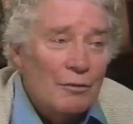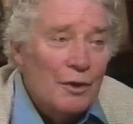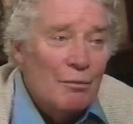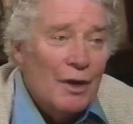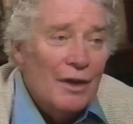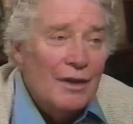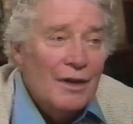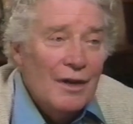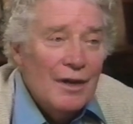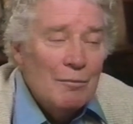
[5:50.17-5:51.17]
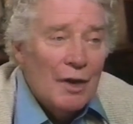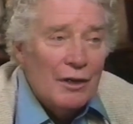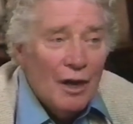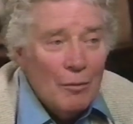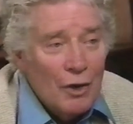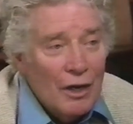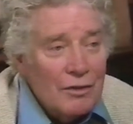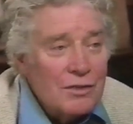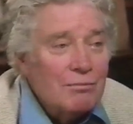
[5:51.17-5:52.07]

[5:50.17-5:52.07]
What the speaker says: with my comrades.